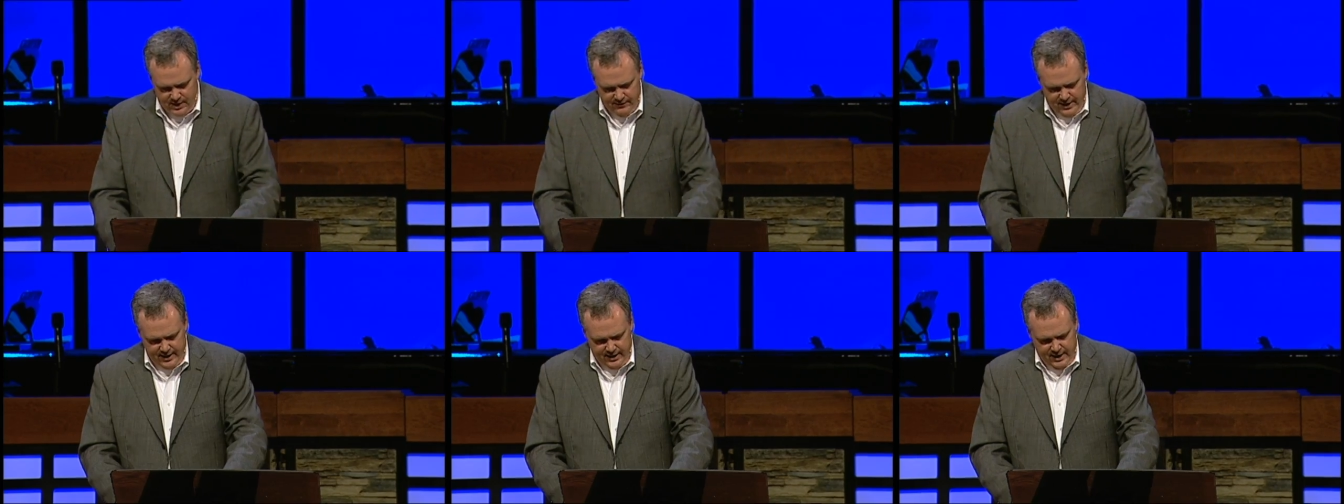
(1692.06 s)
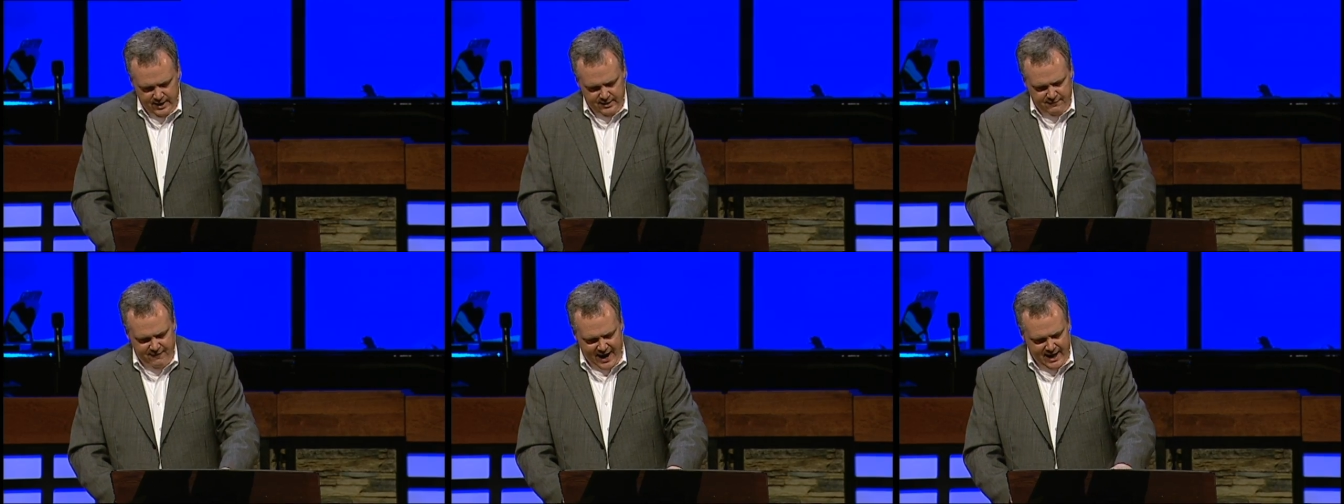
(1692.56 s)
that
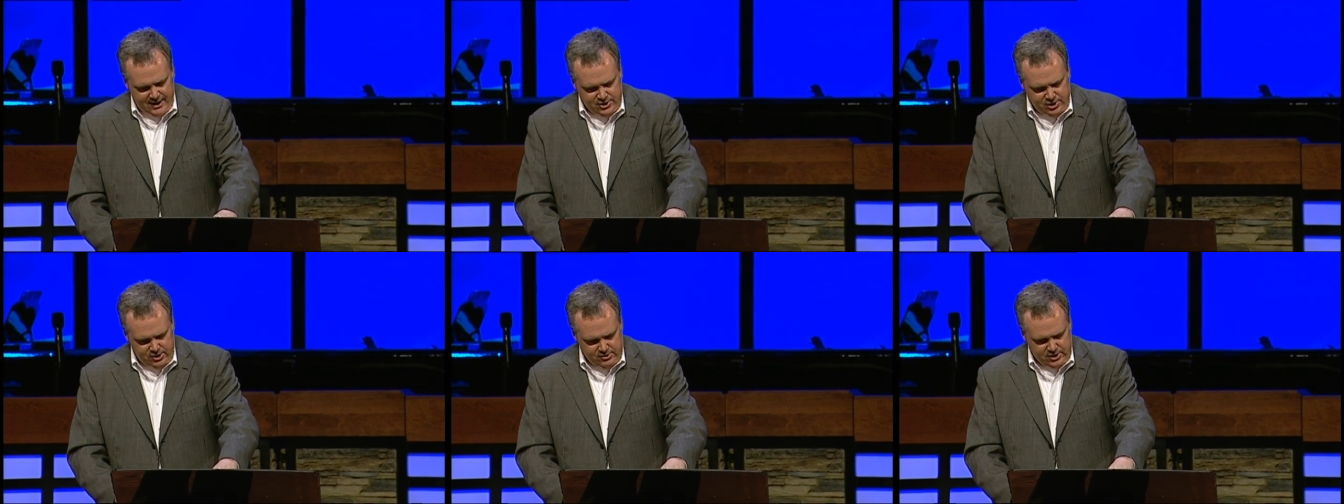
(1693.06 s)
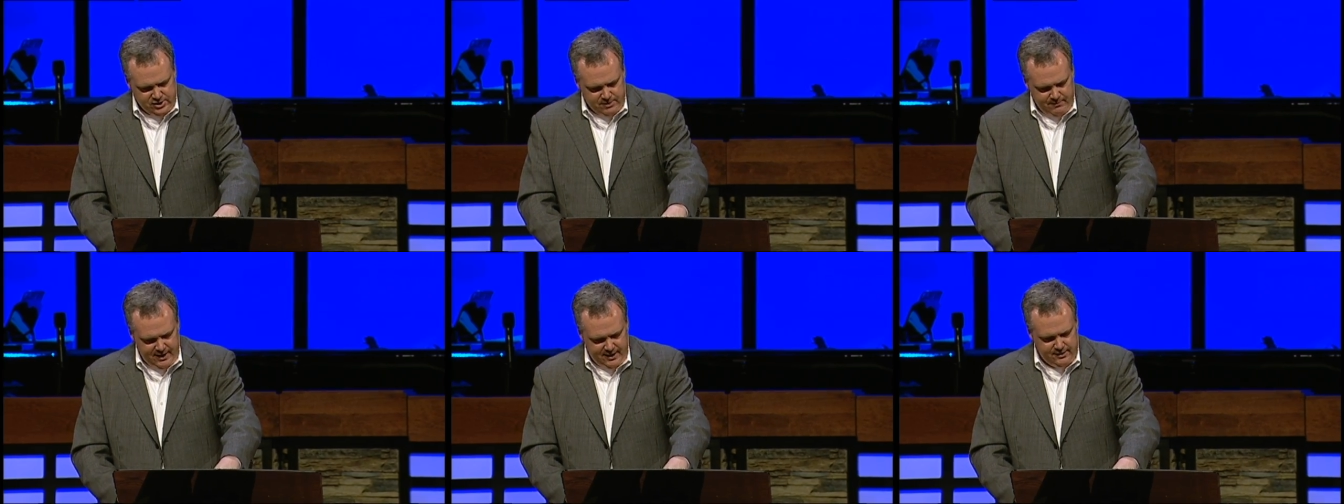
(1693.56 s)
divided Jews and
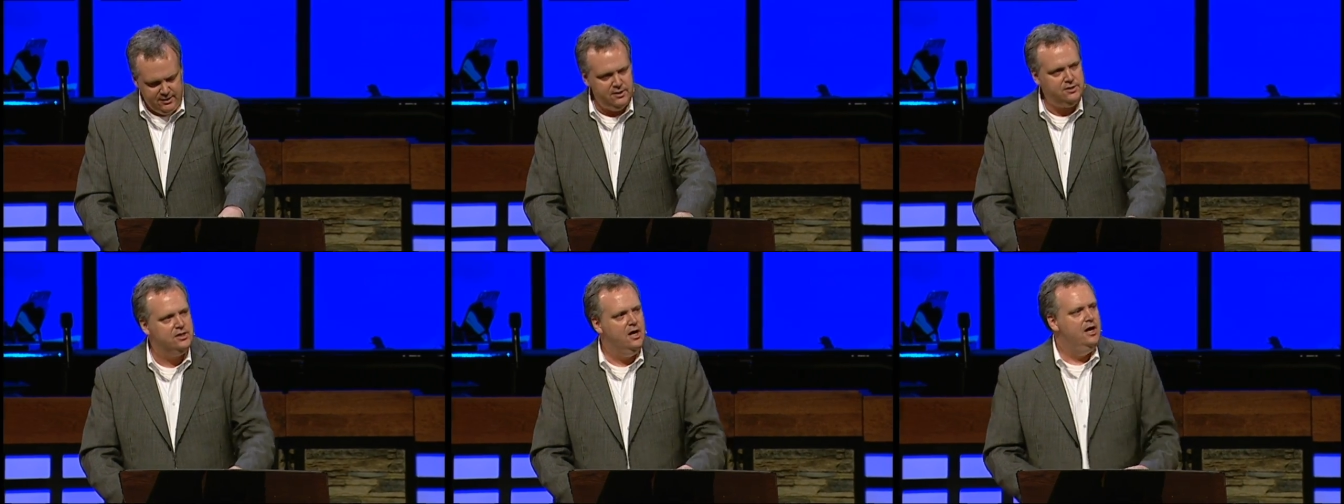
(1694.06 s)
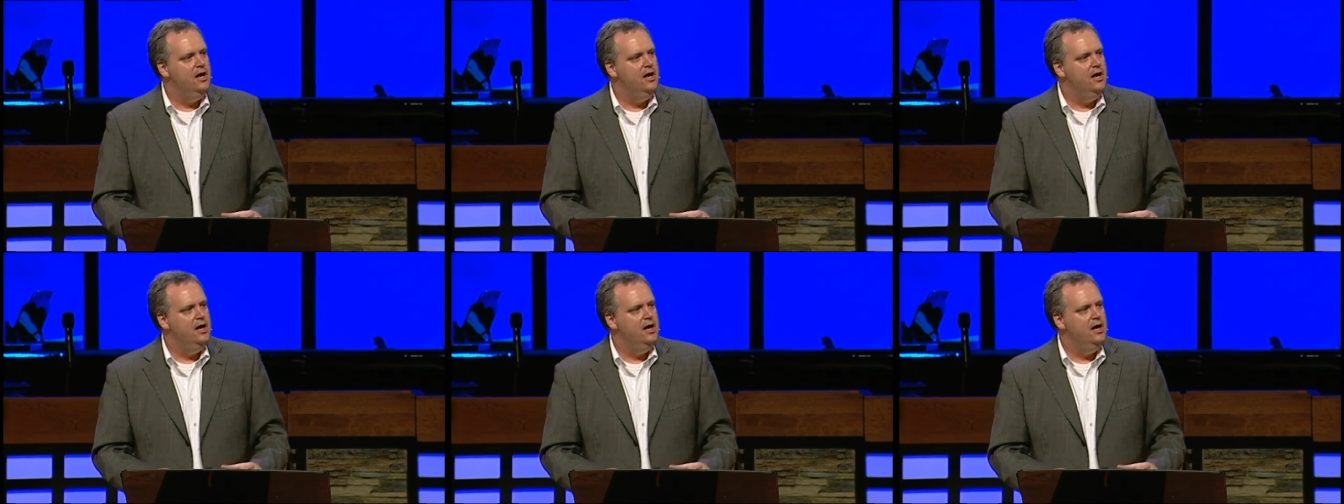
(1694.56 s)
Samaritans